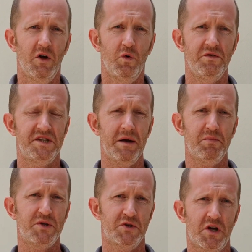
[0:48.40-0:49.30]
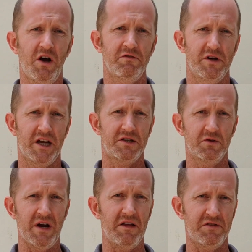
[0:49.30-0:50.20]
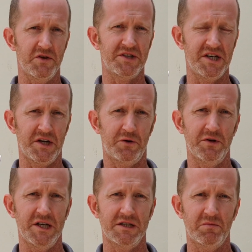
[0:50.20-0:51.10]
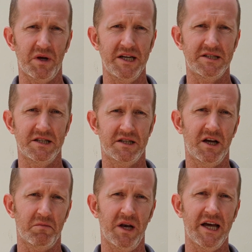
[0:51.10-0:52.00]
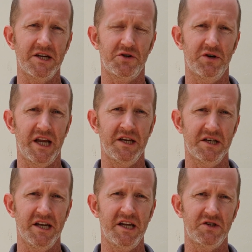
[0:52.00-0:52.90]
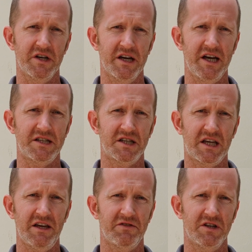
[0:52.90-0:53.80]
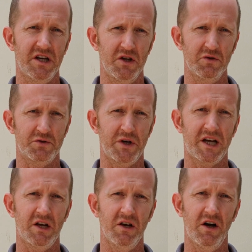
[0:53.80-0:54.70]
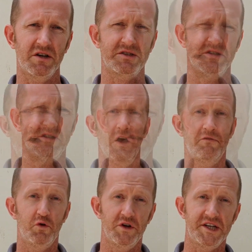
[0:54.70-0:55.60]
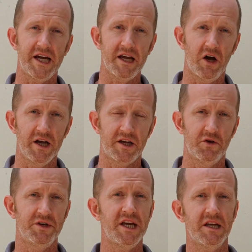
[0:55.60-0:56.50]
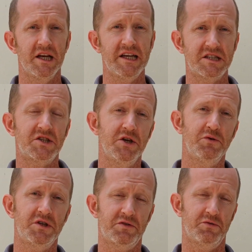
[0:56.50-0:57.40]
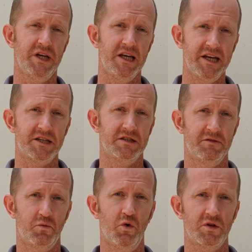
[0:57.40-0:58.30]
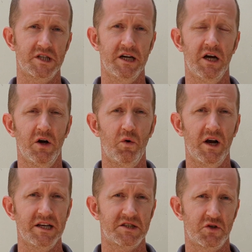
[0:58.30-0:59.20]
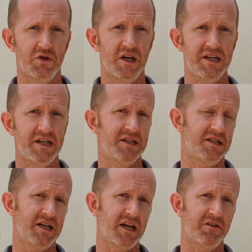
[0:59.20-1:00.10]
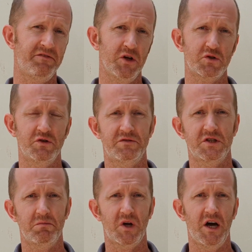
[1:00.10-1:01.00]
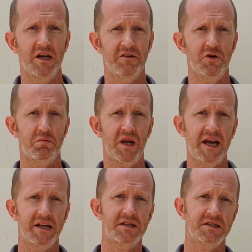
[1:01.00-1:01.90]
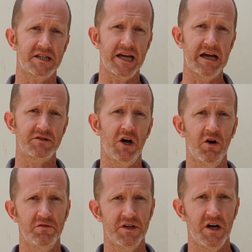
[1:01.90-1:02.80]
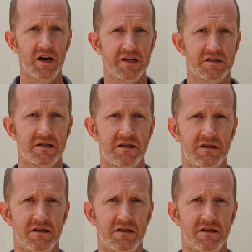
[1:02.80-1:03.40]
With temperatures hovering at around 30 degrees in places like Malaysia and Indonesia, it's a given that you'll drink a lot. For a day hike, you'll need at least 2 to 3 litres of water, while it's a good idea to take a filter of some kind if you're planning to stay out overnight.